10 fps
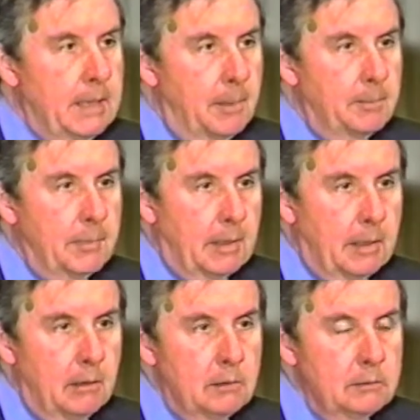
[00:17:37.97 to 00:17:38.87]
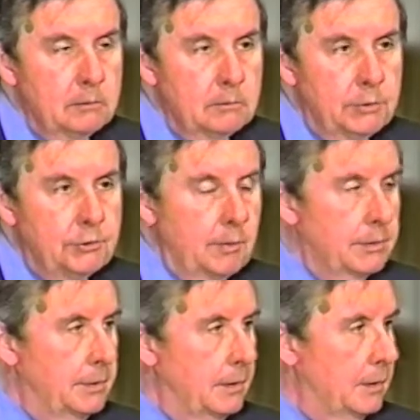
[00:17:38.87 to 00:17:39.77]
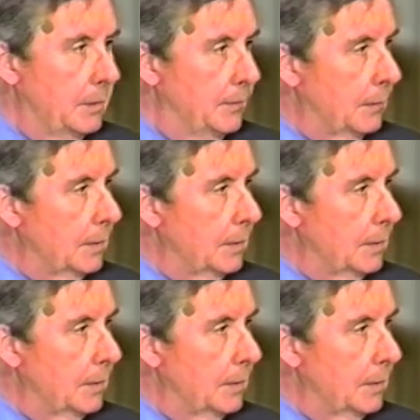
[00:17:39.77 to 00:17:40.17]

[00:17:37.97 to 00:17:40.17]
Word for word: Empire, which was the